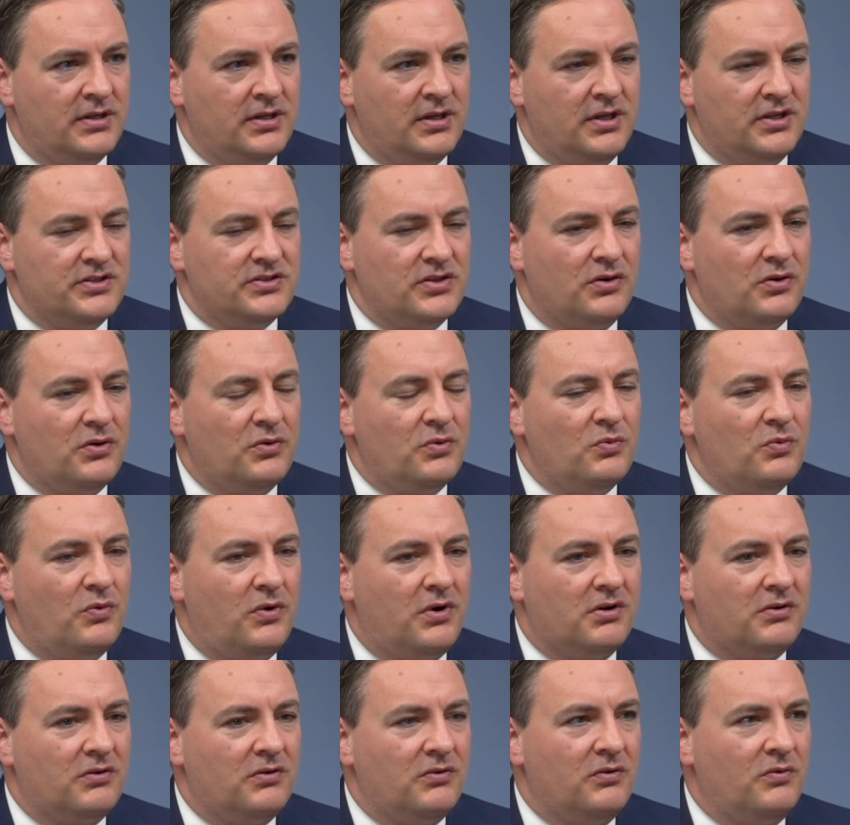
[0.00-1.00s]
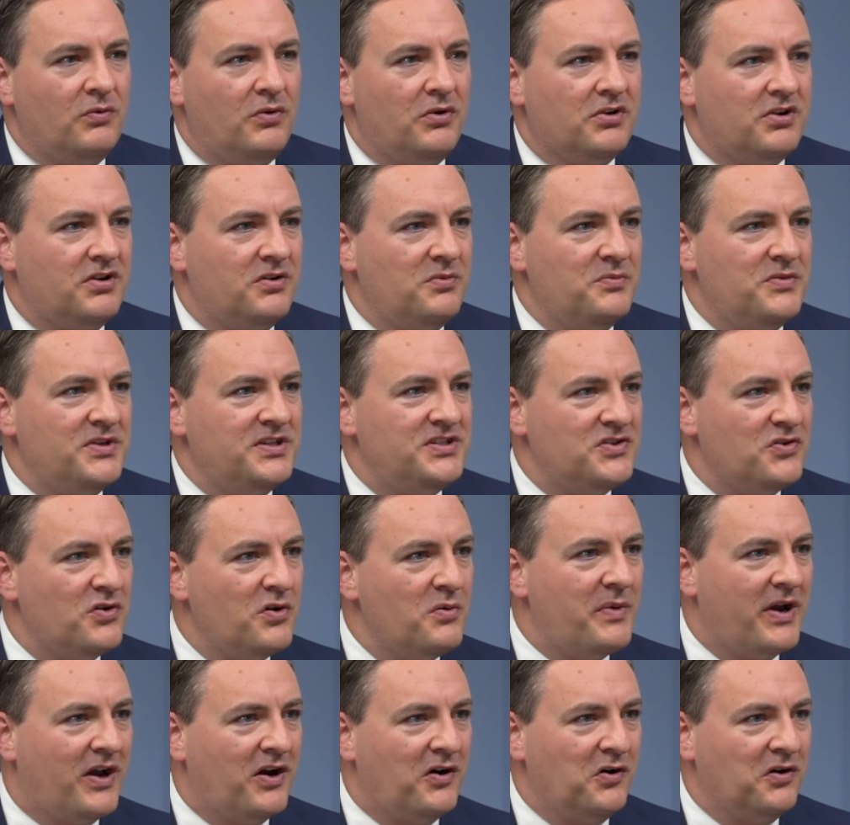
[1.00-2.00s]
So what can we do
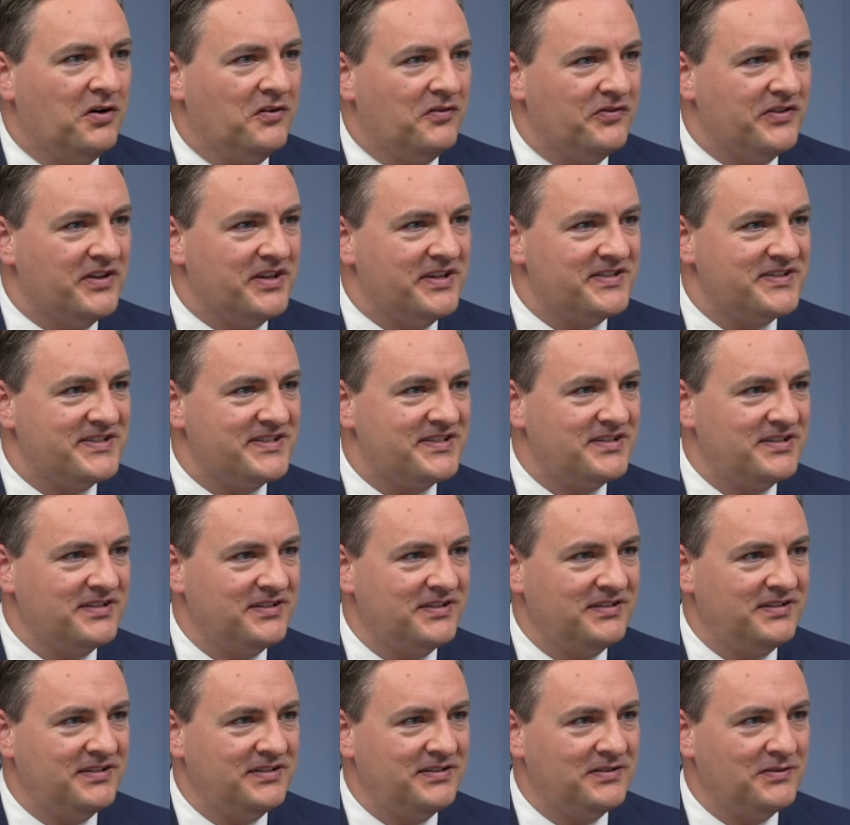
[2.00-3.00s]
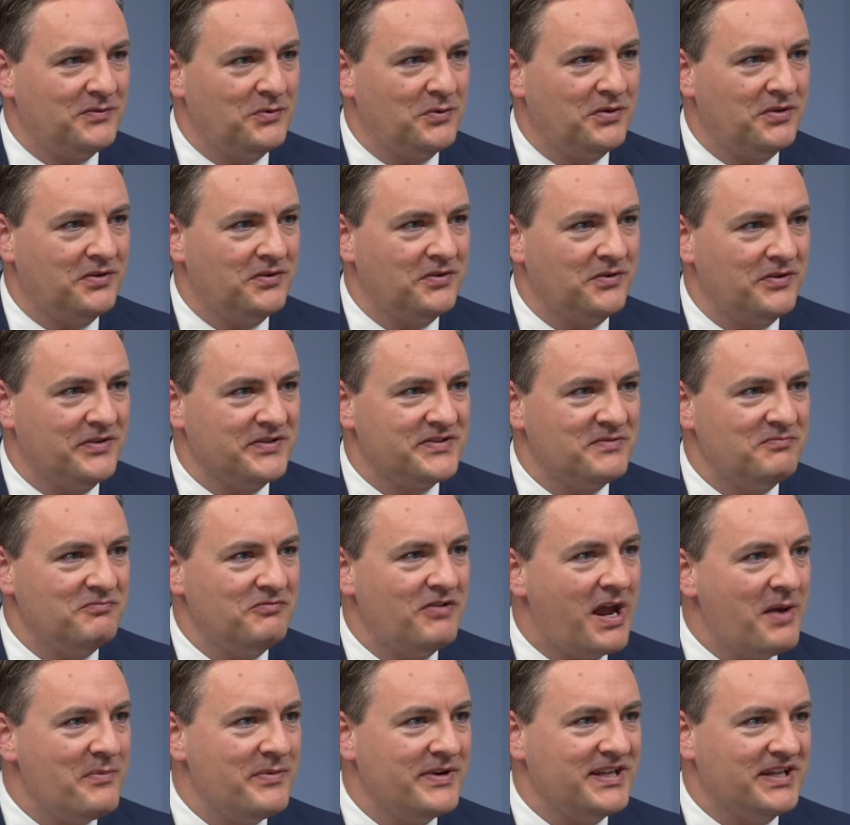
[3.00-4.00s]
about all of this? What are some
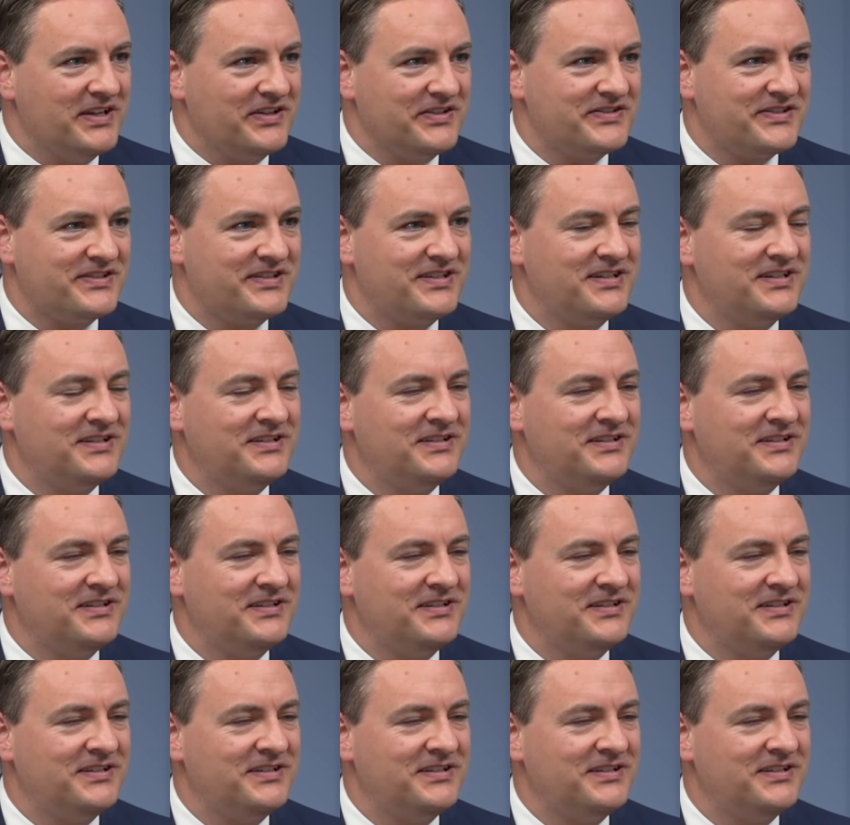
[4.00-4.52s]
remedies?